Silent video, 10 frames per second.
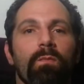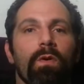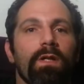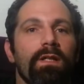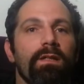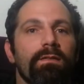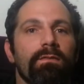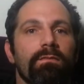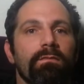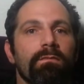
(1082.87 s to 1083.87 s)
Morgan
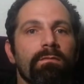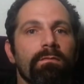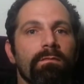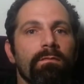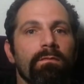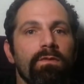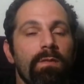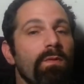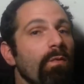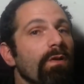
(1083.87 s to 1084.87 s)
this.
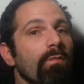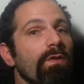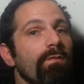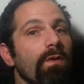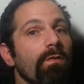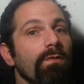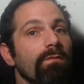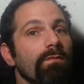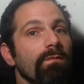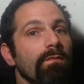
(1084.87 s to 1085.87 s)
J.P. Morgan would have known.
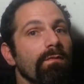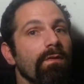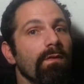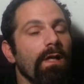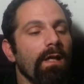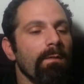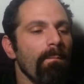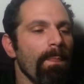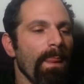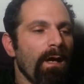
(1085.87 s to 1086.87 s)
Okay?
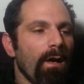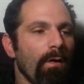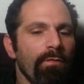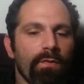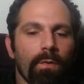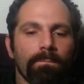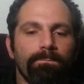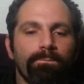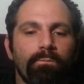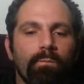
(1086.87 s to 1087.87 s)
Ozone
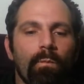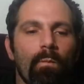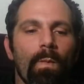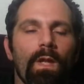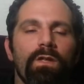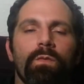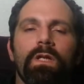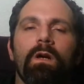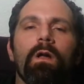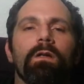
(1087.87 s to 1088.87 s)
is what
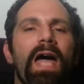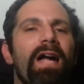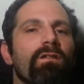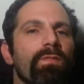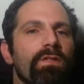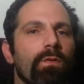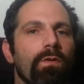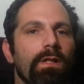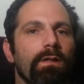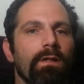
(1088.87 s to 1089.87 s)
they call
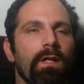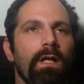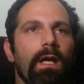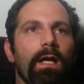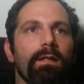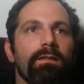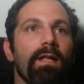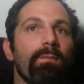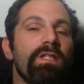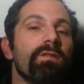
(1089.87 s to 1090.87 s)
lacrimatory. And
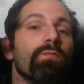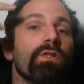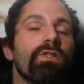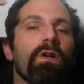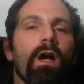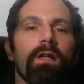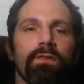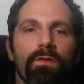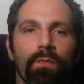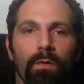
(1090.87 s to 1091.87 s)
that means it burns your eyes,
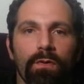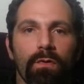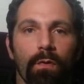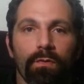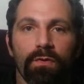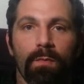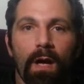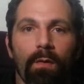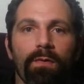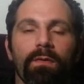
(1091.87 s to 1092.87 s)
your throat, your nose, your
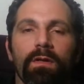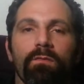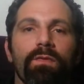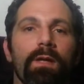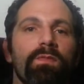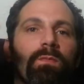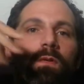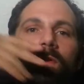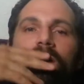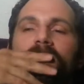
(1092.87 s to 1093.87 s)
mouth, inflames
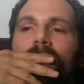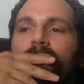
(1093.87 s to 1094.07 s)
mucus.